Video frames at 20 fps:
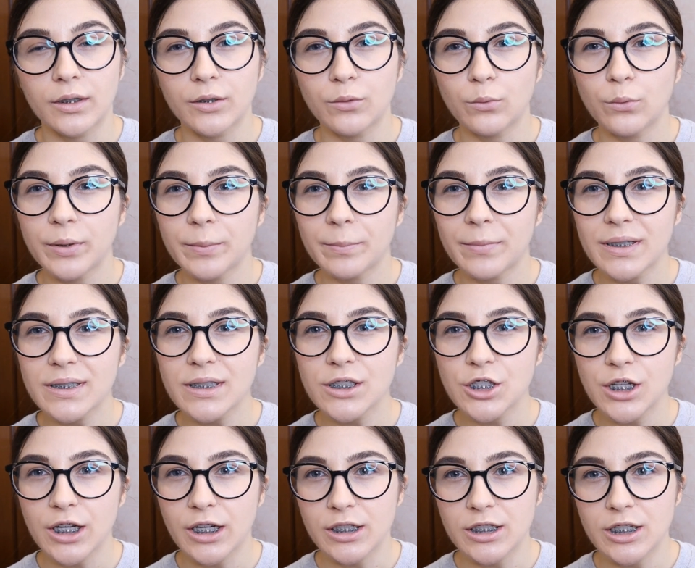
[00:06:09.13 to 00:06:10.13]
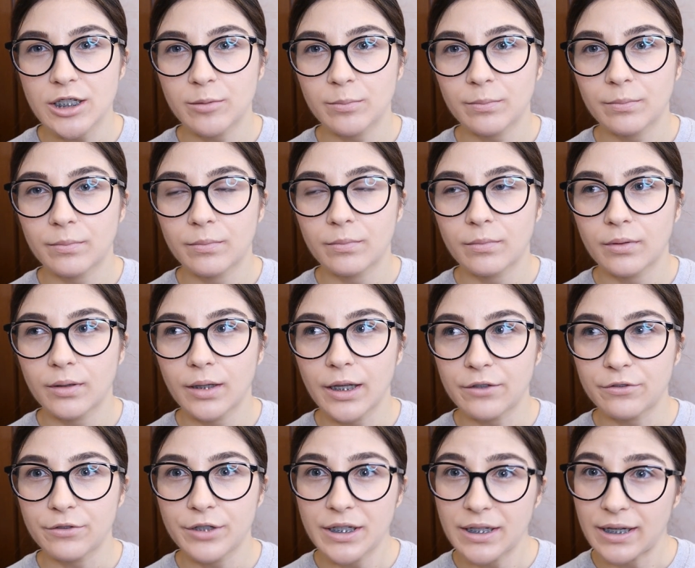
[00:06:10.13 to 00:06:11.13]
we must change them
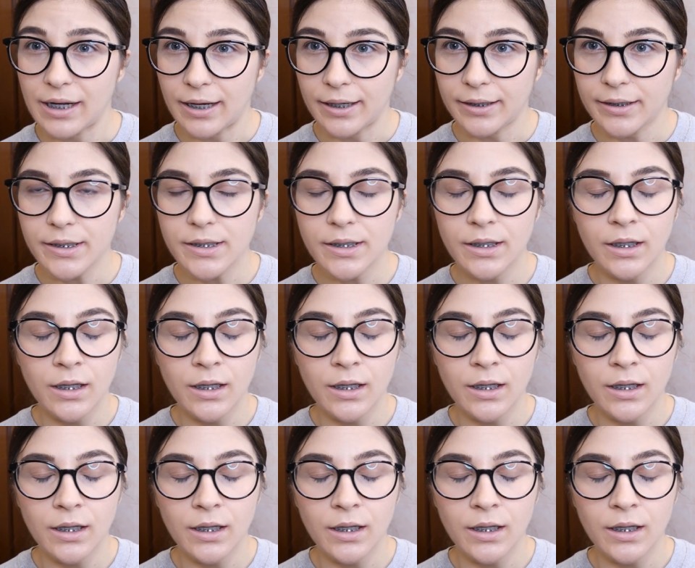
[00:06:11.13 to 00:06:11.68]
every night.